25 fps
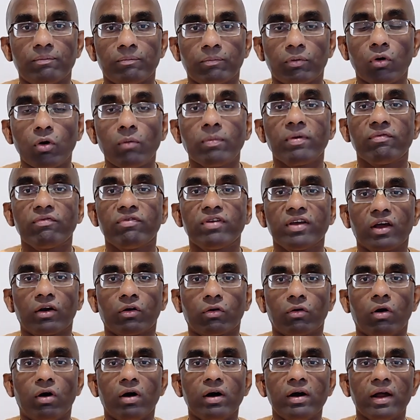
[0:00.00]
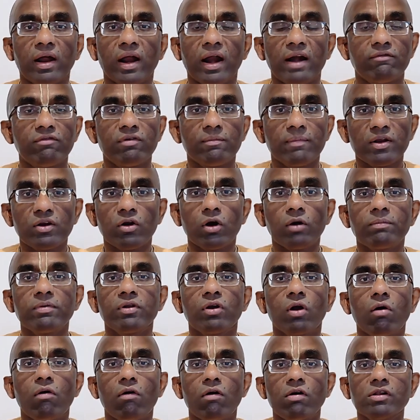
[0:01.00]
probe if we are wrong, and we may not be
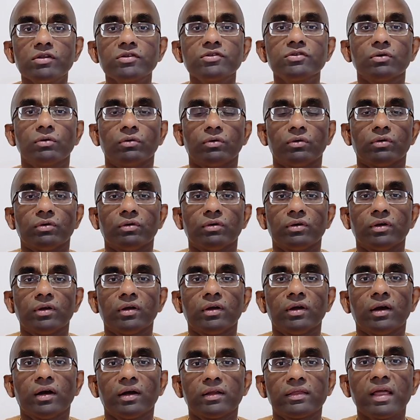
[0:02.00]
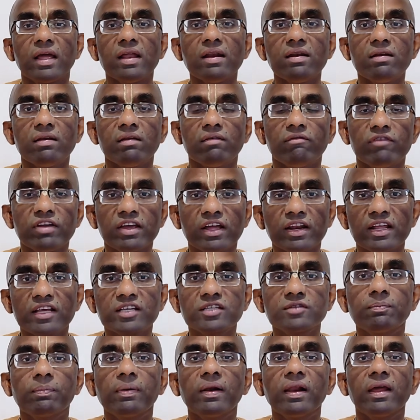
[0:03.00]
wrong also. Then we can
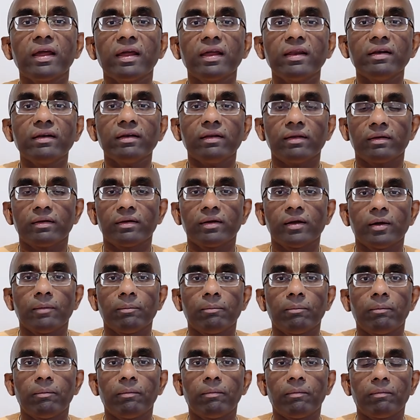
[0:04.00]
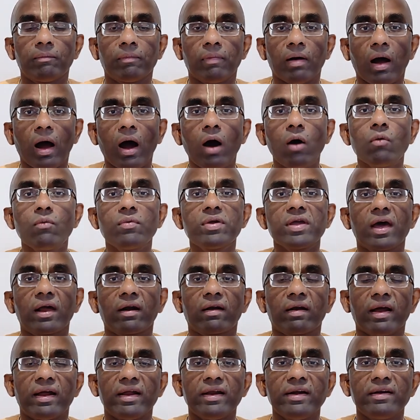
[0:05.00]
explain how we are
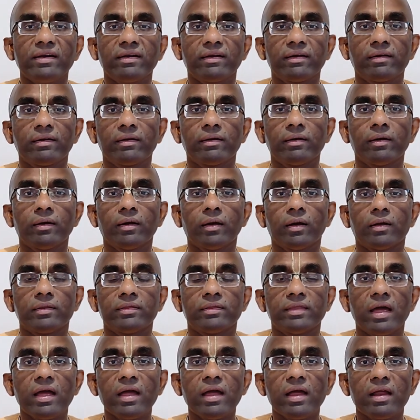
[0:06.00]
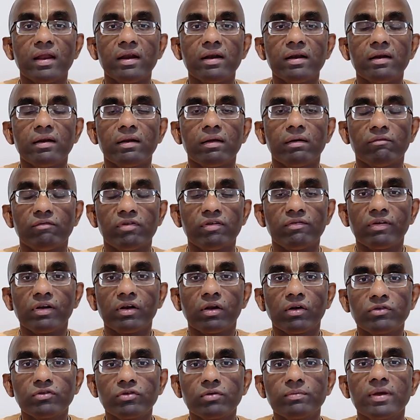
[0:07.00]
right. Then we will
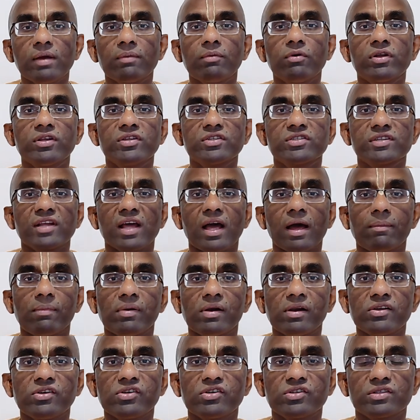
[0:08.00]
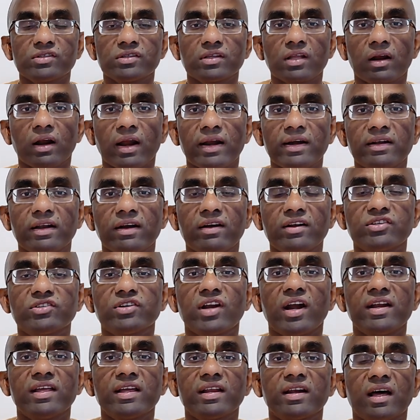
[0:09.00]
also be able to establish the right
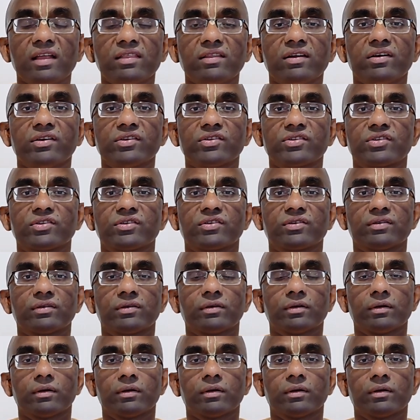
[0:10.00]
understanding in others.